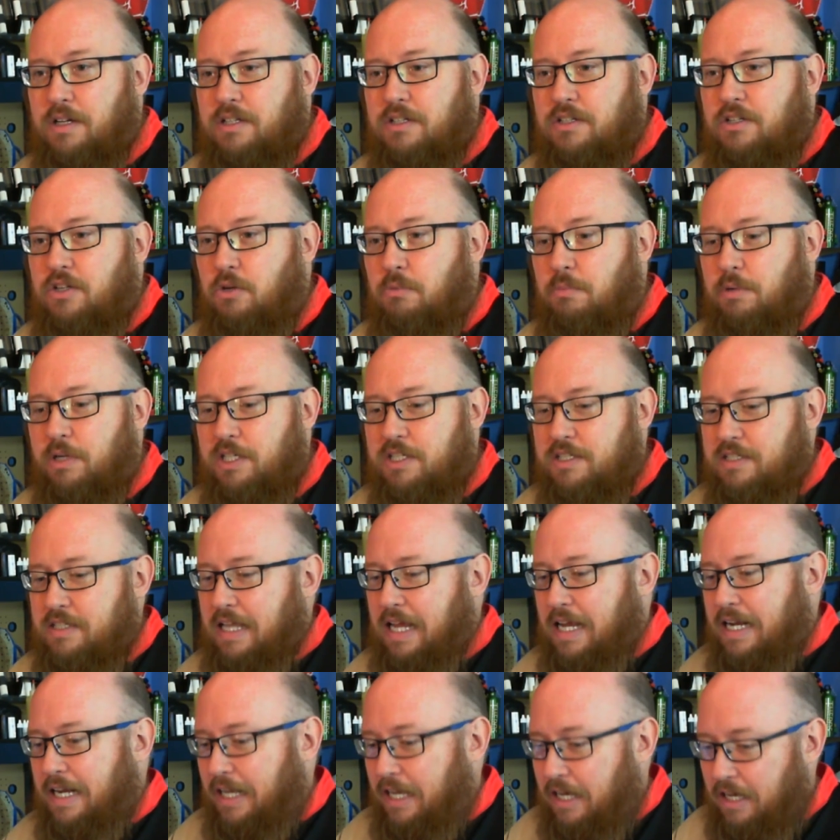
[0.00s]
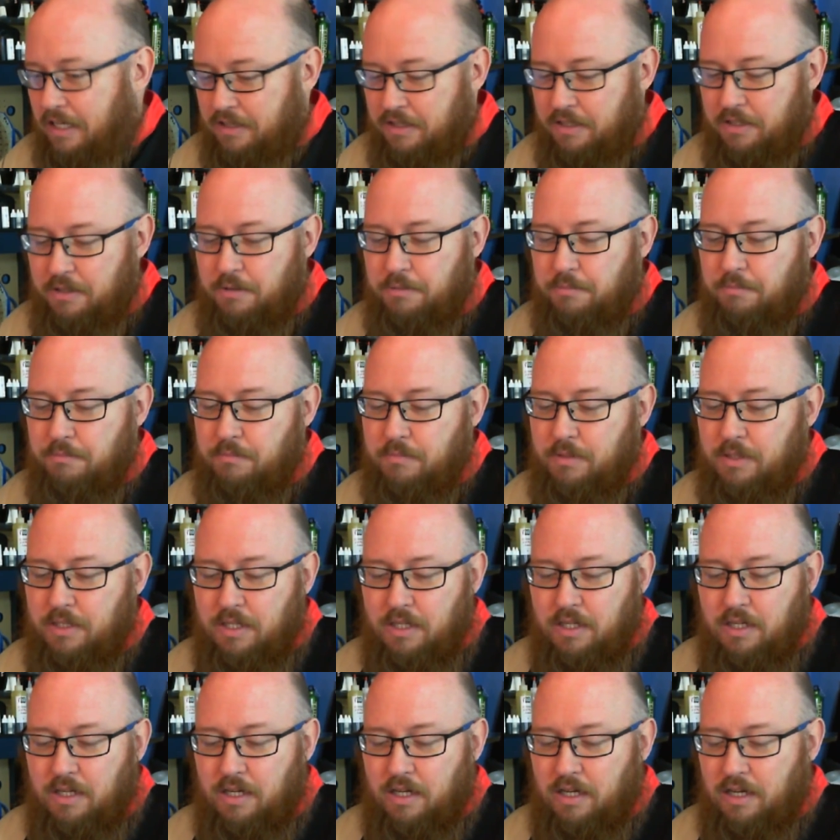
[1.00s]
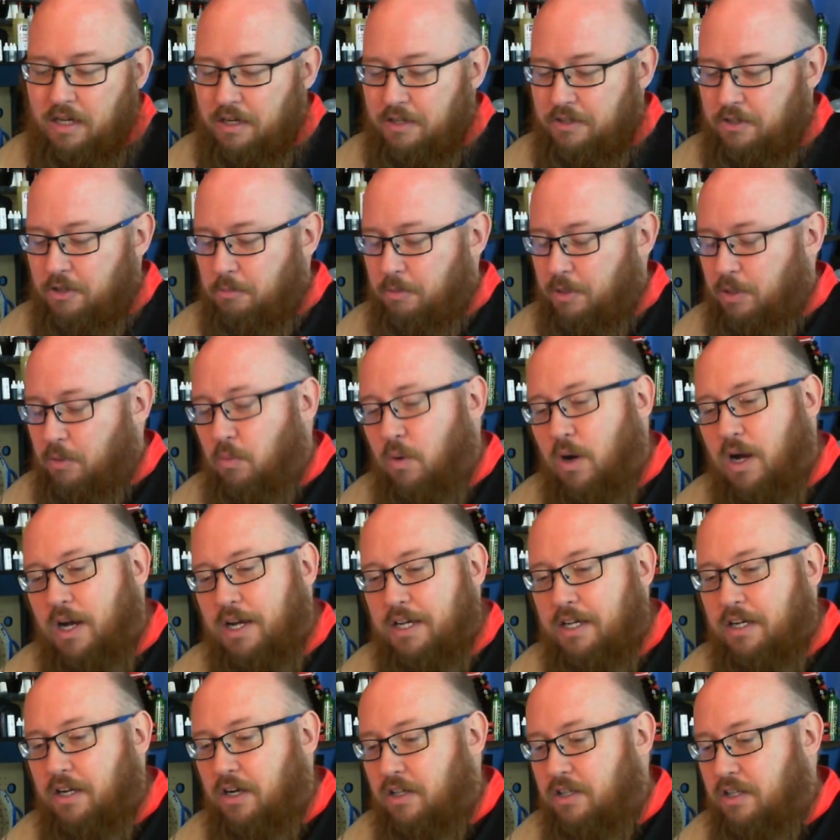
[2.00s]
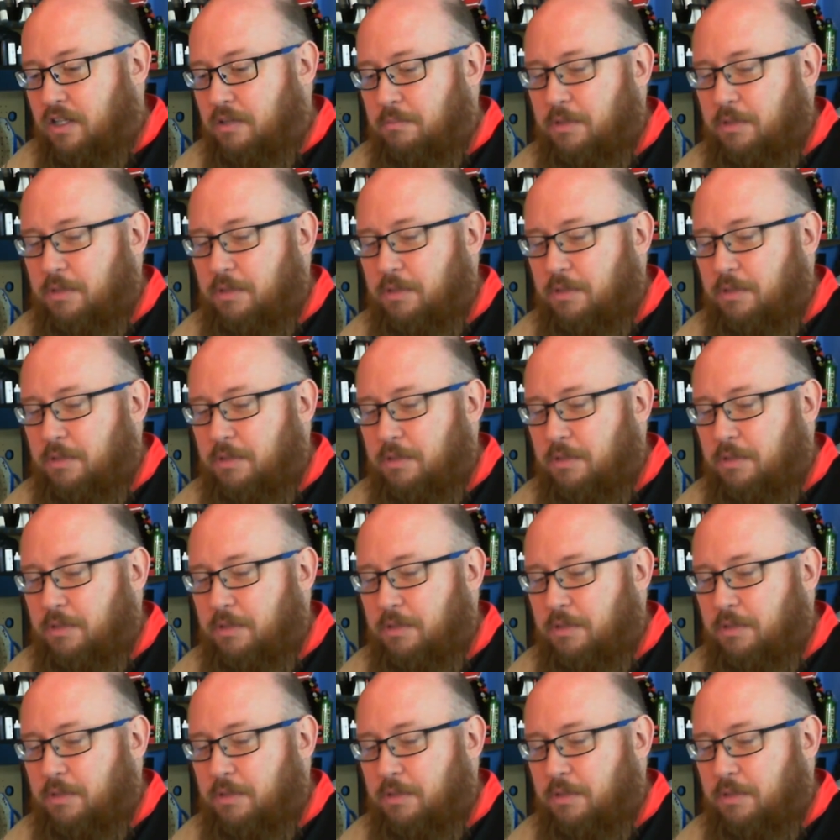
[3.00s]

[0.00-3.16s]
Nobody sliding on them, nobody walking on them.